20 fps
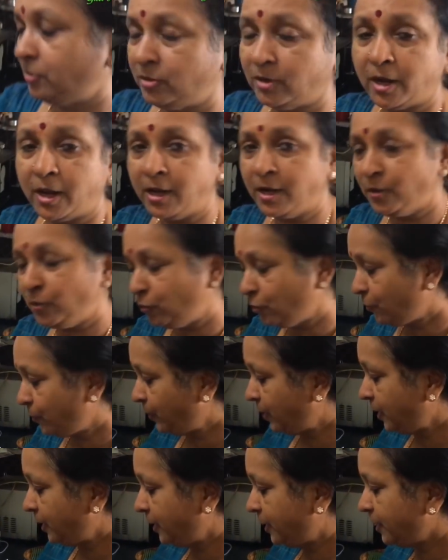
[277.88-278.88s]
try to
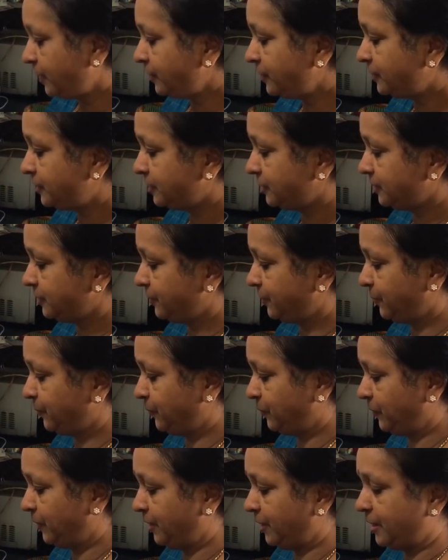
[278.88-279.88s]
make it
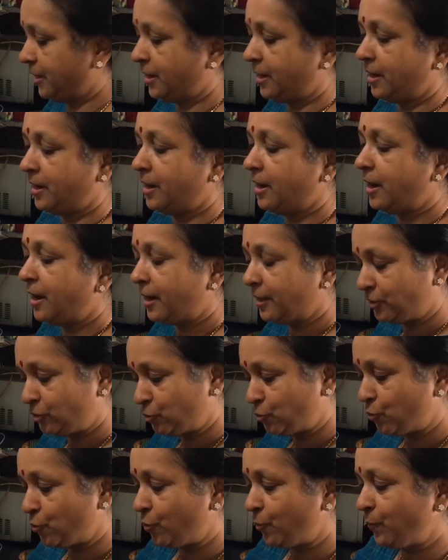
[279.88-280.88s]
at
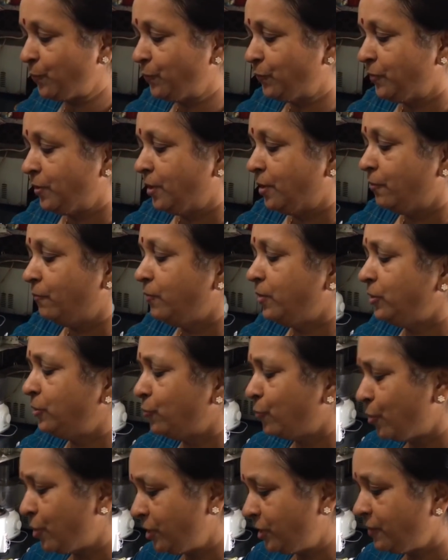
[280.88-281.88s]
home with
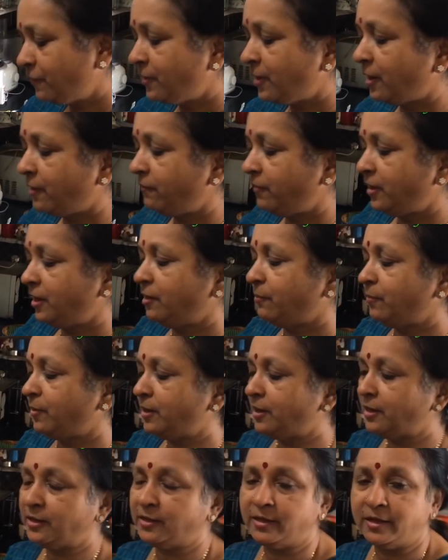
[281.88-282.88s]
whatever available
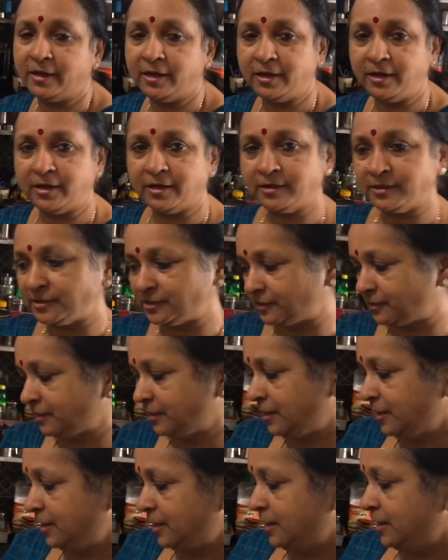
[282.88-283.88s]
ingredients
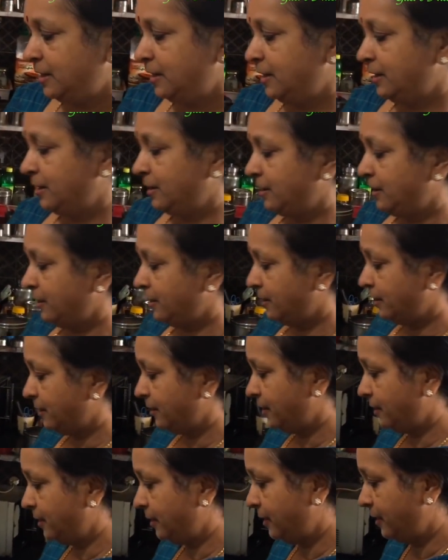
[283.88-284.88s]

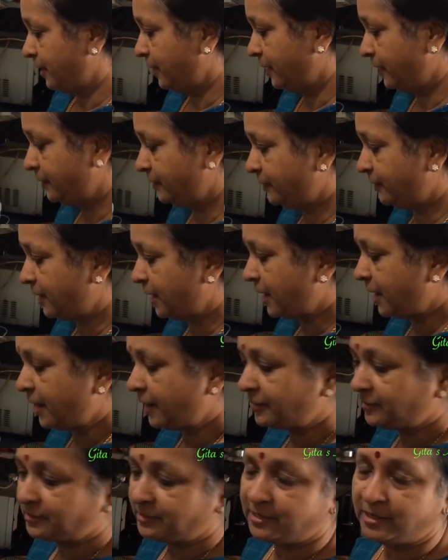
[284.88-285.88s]
and
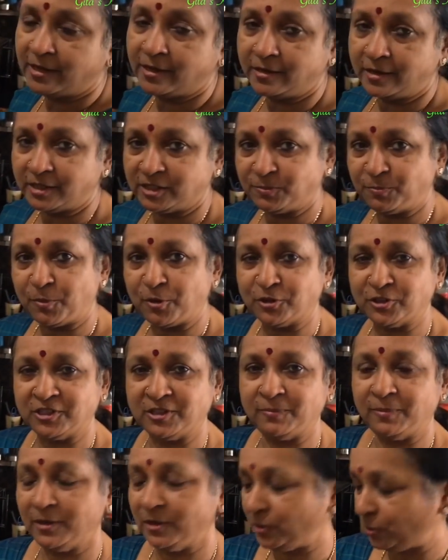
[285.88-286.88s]
as near as
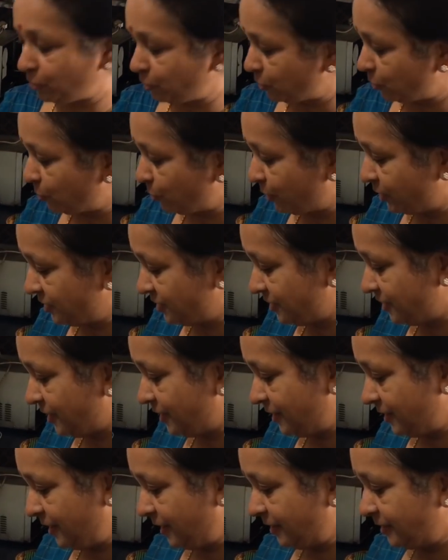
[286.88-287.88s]
possible to the original
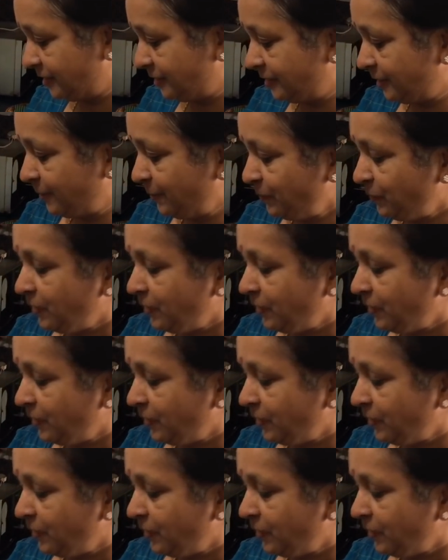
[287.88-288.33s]
taste.